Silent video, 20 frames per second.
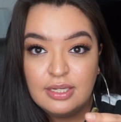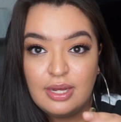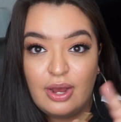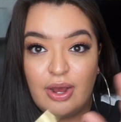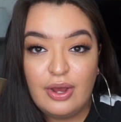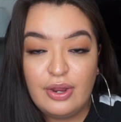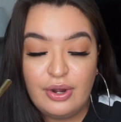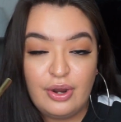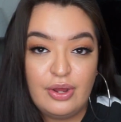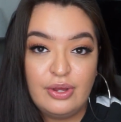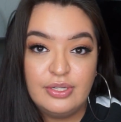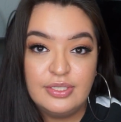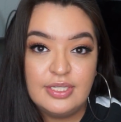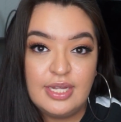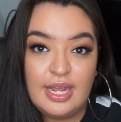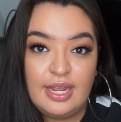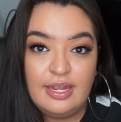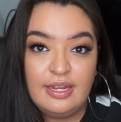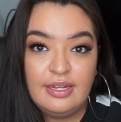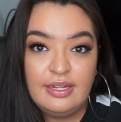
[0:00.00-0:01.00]
on all
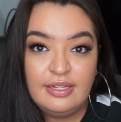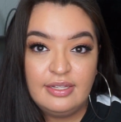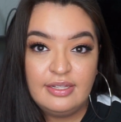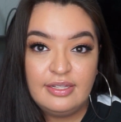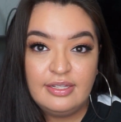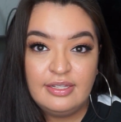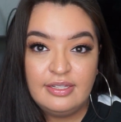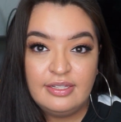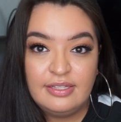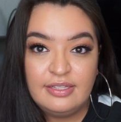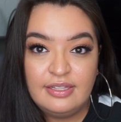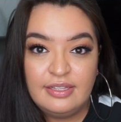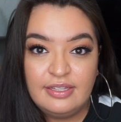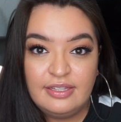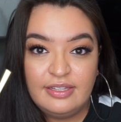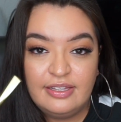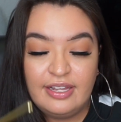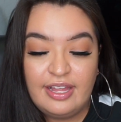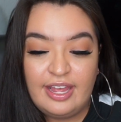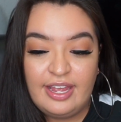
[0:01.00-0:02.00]
day.
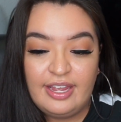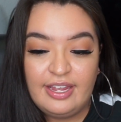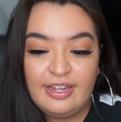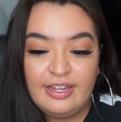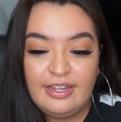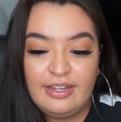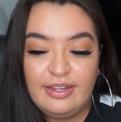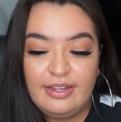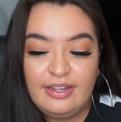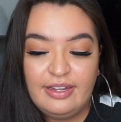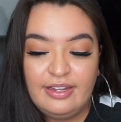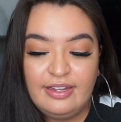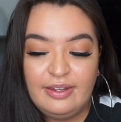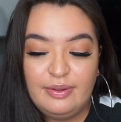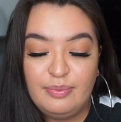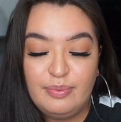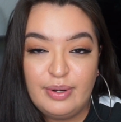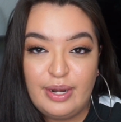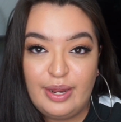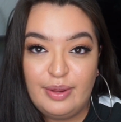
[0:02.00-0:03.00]
Like
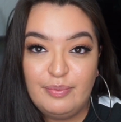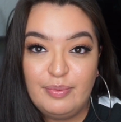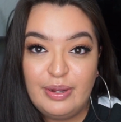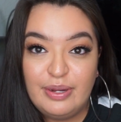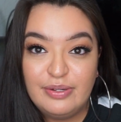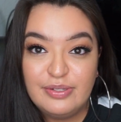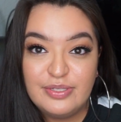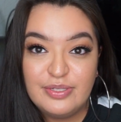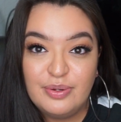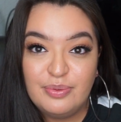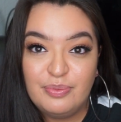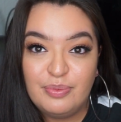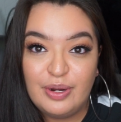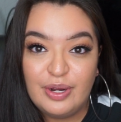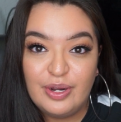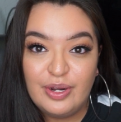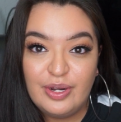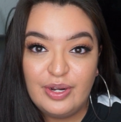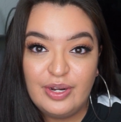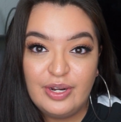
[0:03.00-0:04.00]
when I wear it to
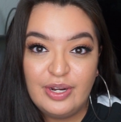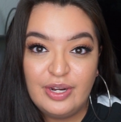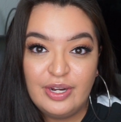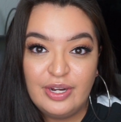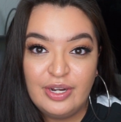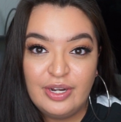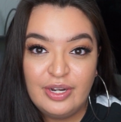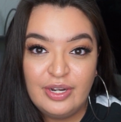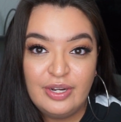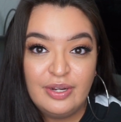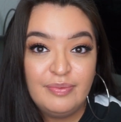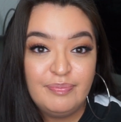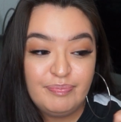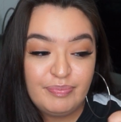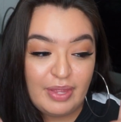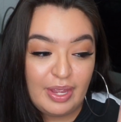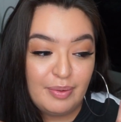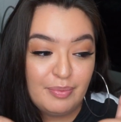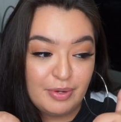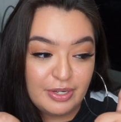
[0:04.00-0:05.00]
work,
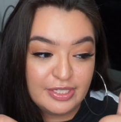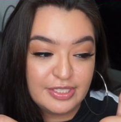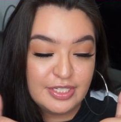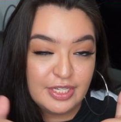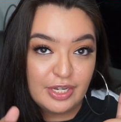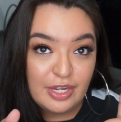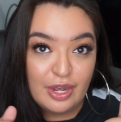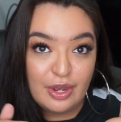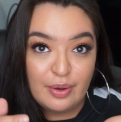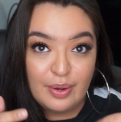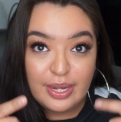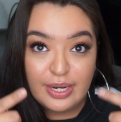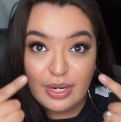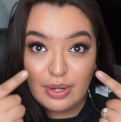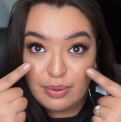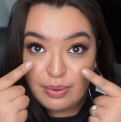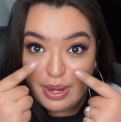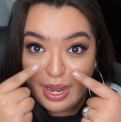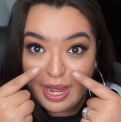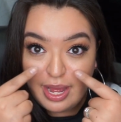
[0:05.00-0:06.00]
I'm good to go. I
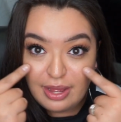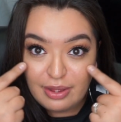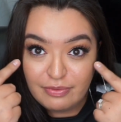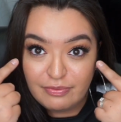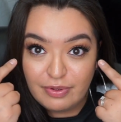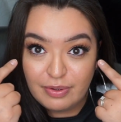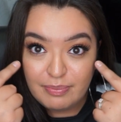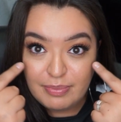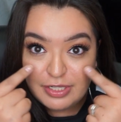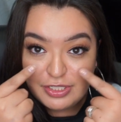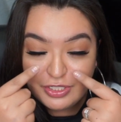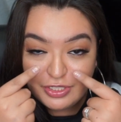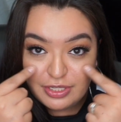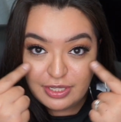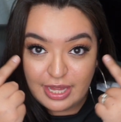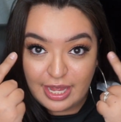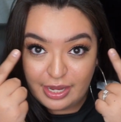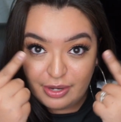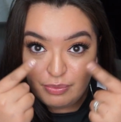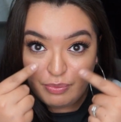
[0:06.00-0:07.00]
don't have a bunch of
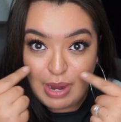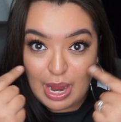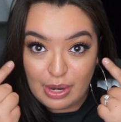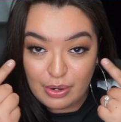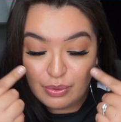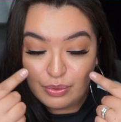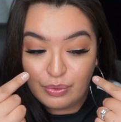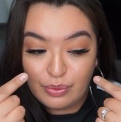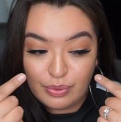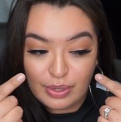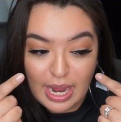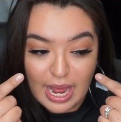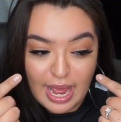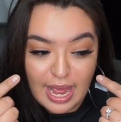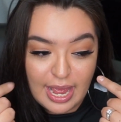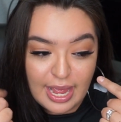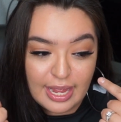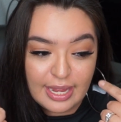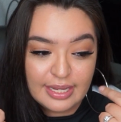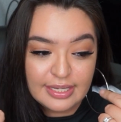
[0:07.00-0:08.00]
like raccoon
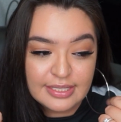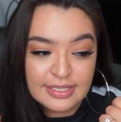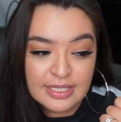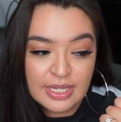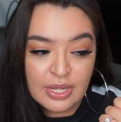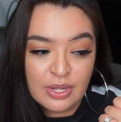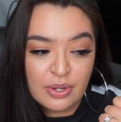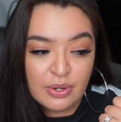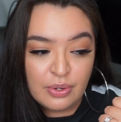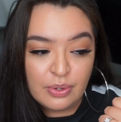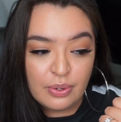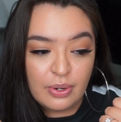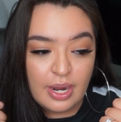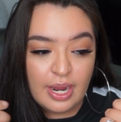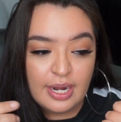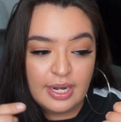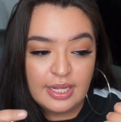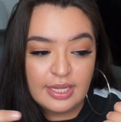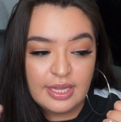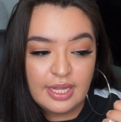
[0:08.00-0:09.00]
eyes or
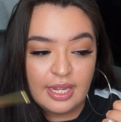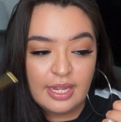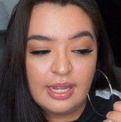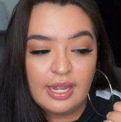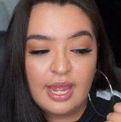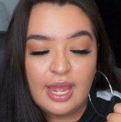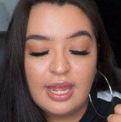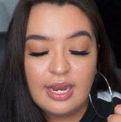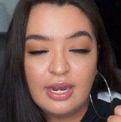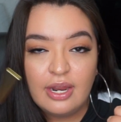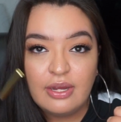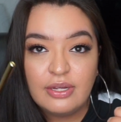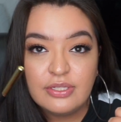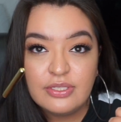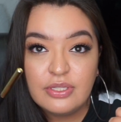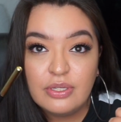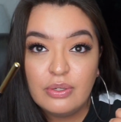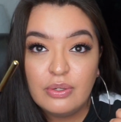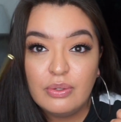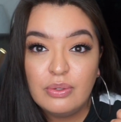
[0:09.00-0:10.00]
anything. And
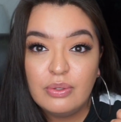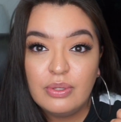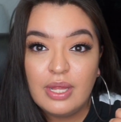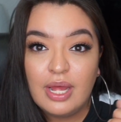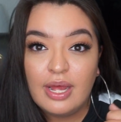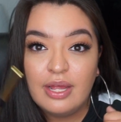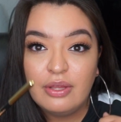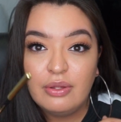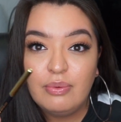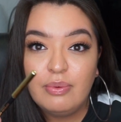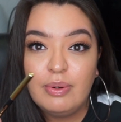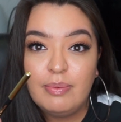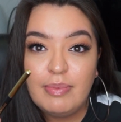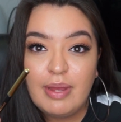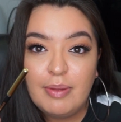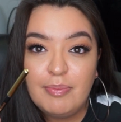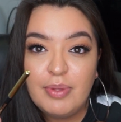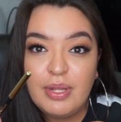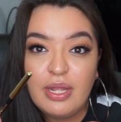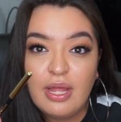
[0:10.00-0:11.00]
also the other one
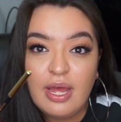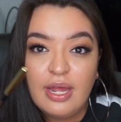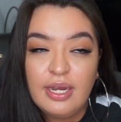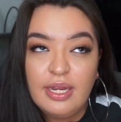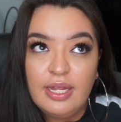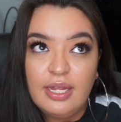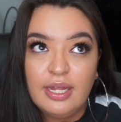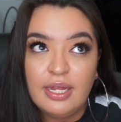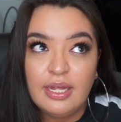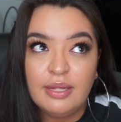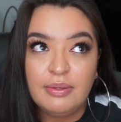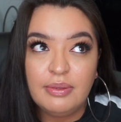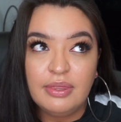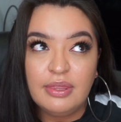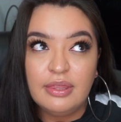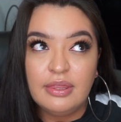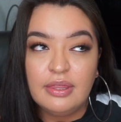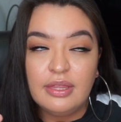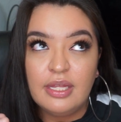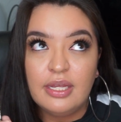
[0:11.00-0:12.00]
by Milani, I
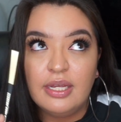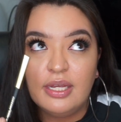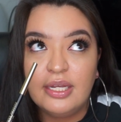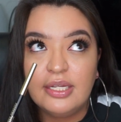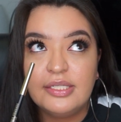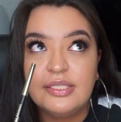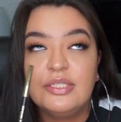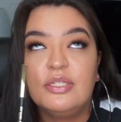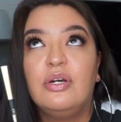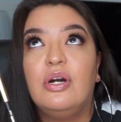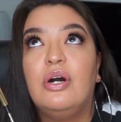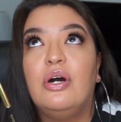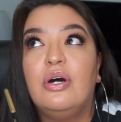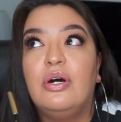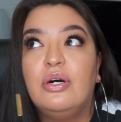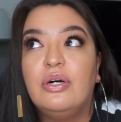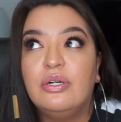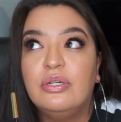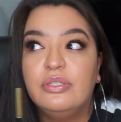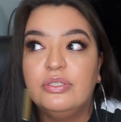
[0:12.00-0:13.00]
think it's
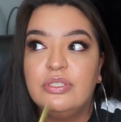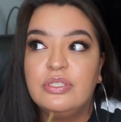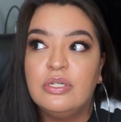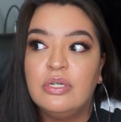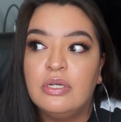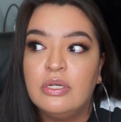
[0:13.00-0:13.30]
called